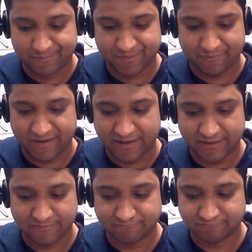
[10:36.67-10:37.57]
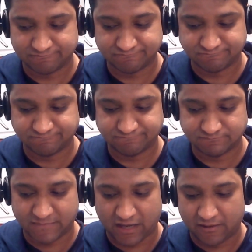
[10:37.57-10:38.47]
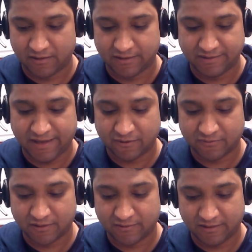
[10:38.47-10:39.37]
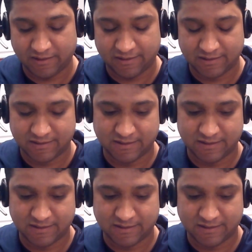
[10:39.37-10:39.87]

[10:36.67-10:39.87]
between a NATO country.